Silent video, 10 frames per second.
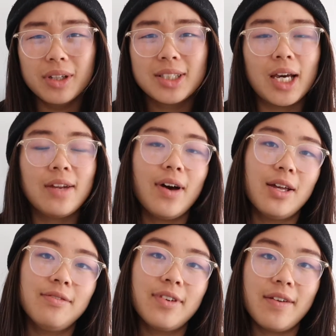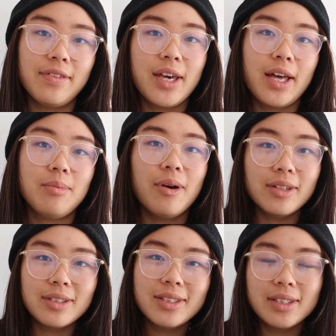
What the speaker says: it's kind of unfair for the other person,